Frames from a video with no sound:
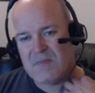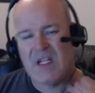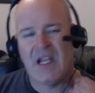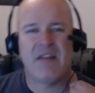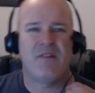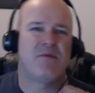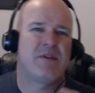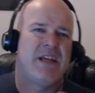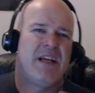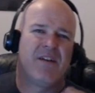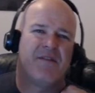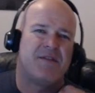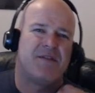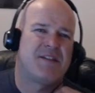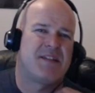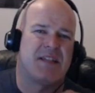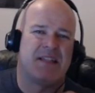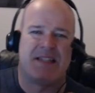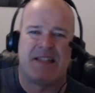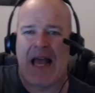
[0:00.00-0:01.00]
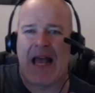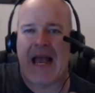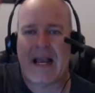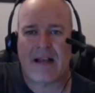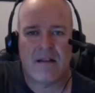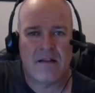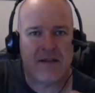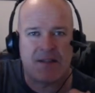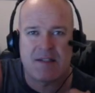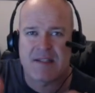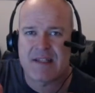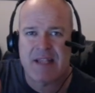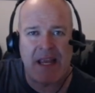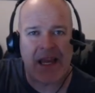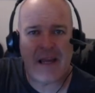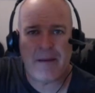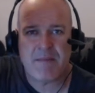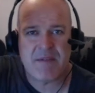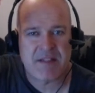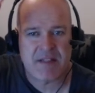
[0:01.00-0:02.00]
I don't care if it's exactly the
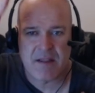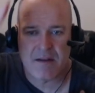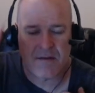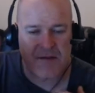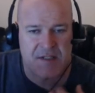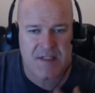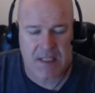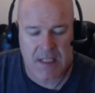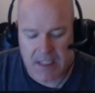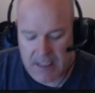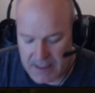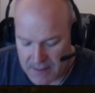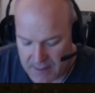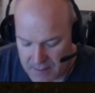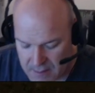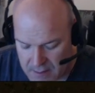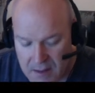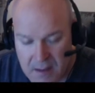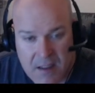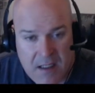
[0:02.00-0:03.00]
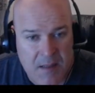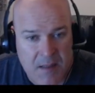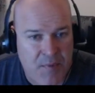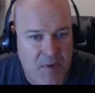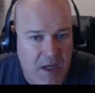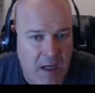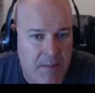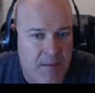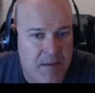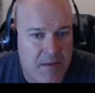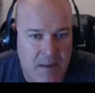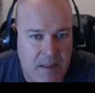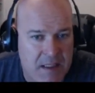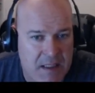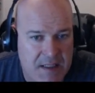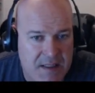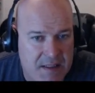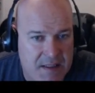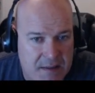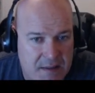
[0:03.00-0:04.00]
same as the other side. It
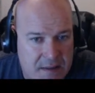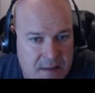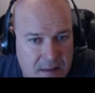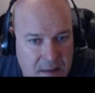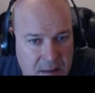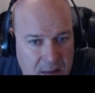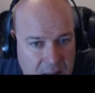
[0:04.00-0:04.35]
probably isn't.